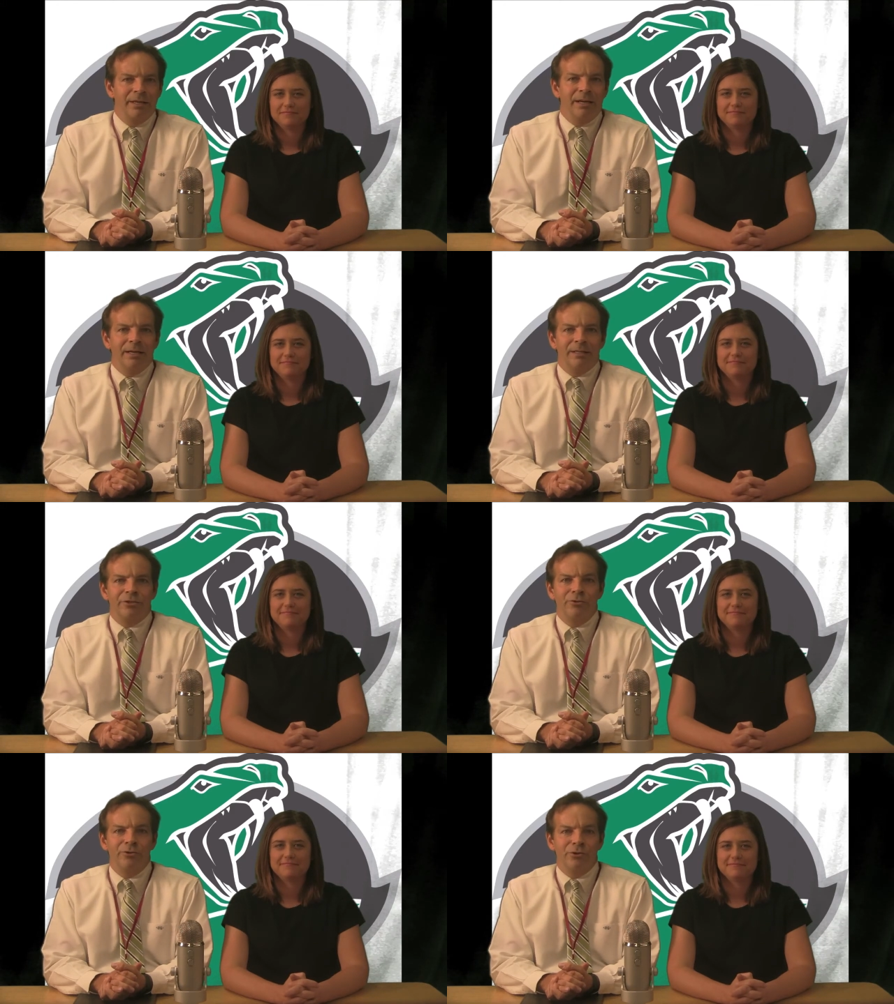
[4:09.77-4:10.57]
Speaker 1: Uh,
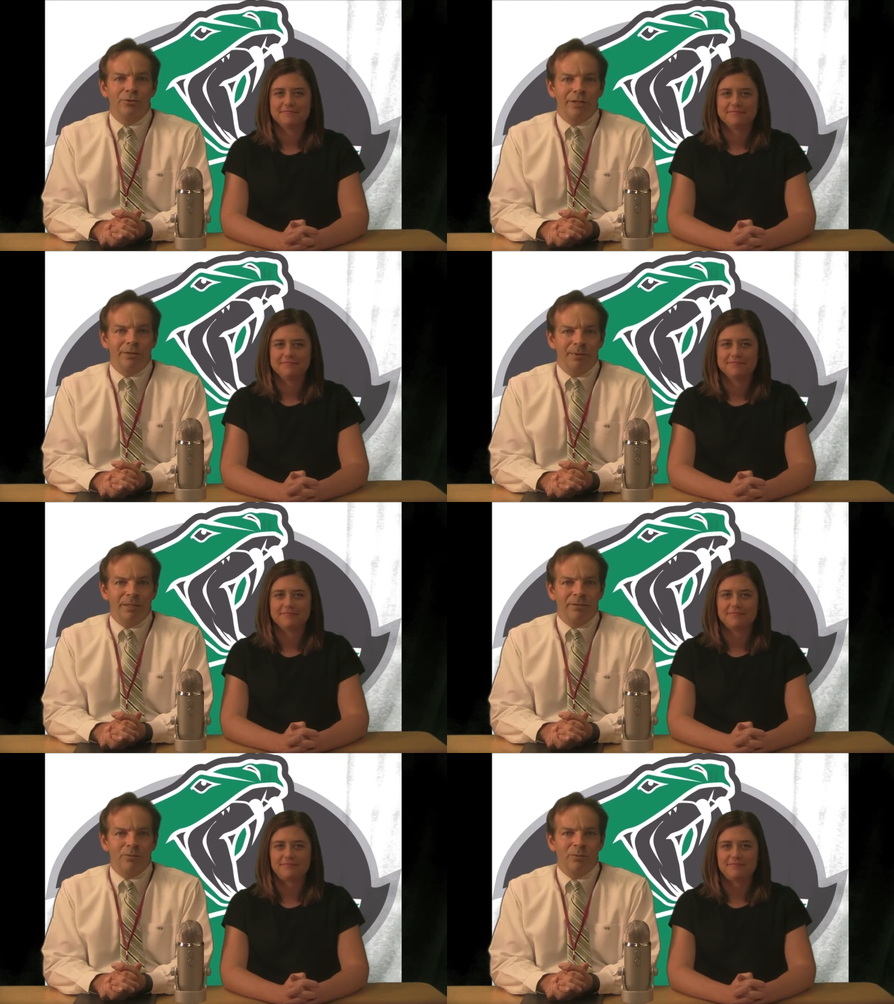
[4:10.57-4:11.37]
students who ride the
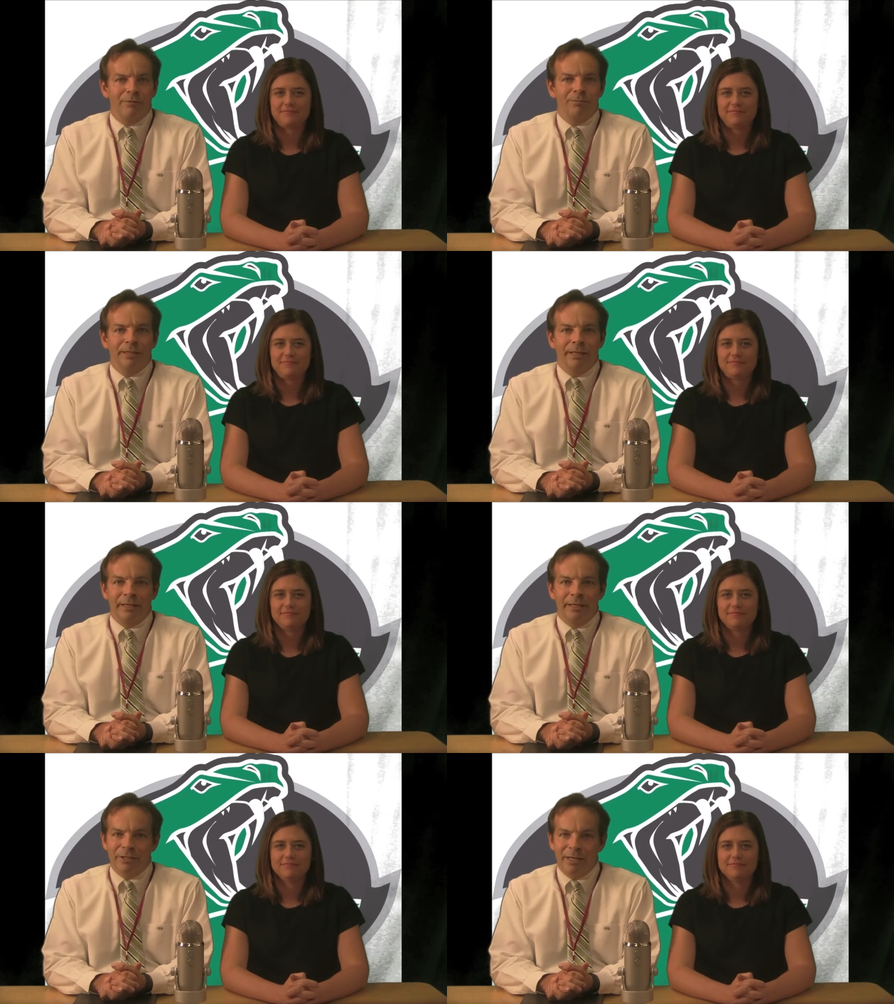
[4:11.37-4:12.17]
bus will have plenty
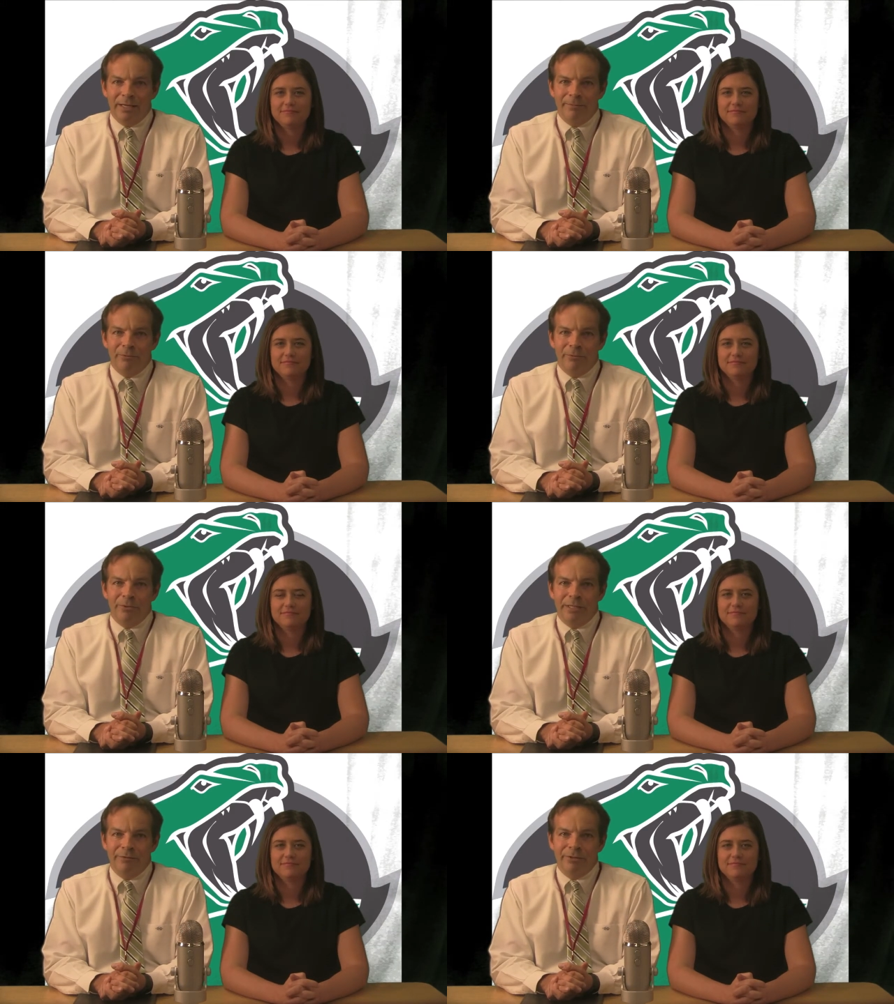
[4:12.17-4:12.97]
of time to
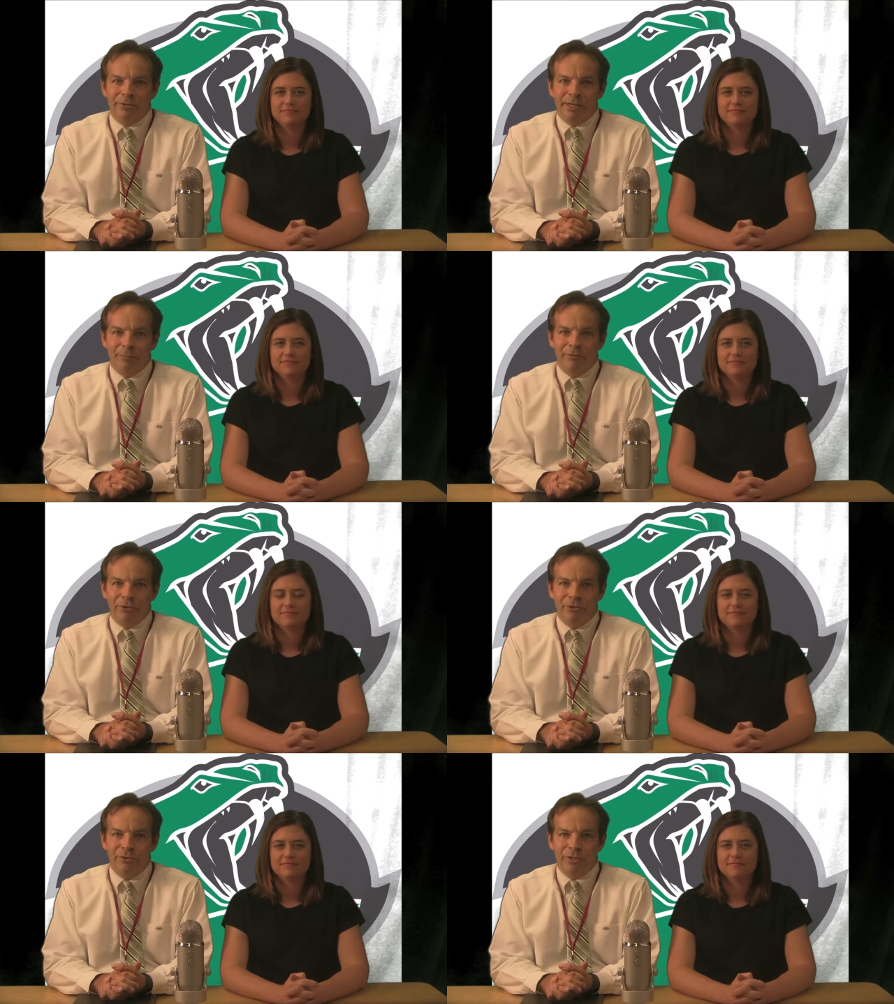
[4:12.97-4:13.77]
receive your copy of your
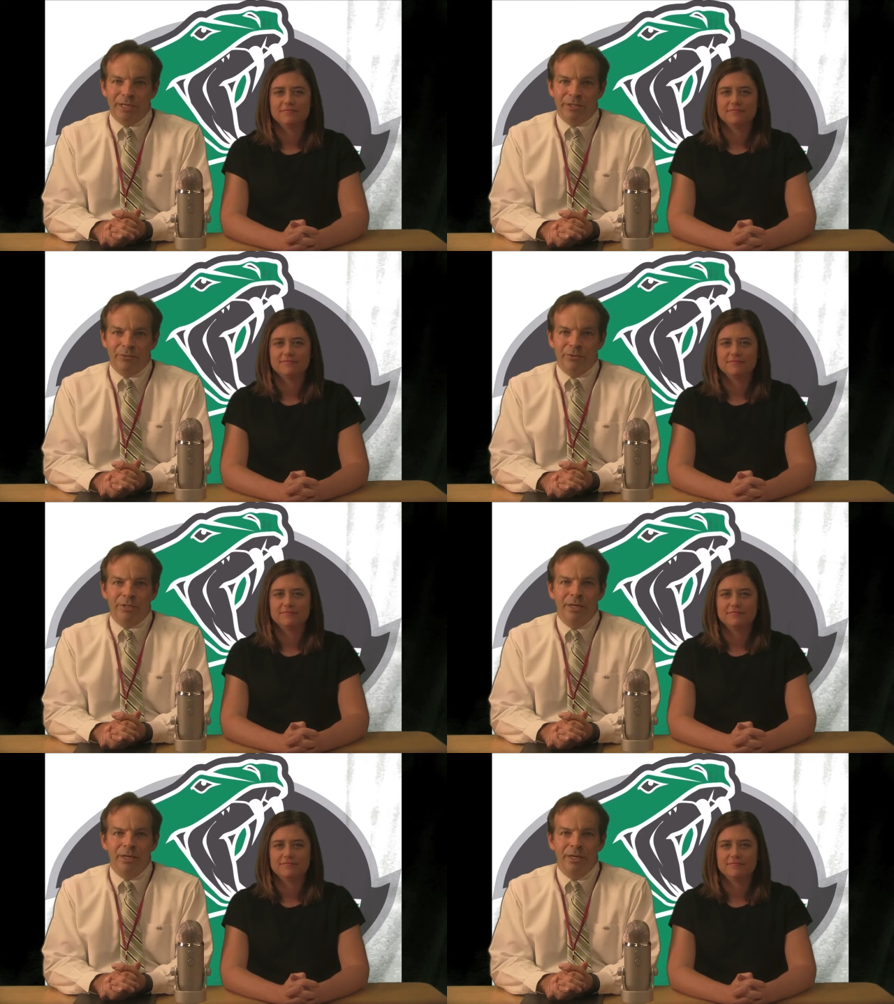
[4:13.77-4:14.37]
new schedules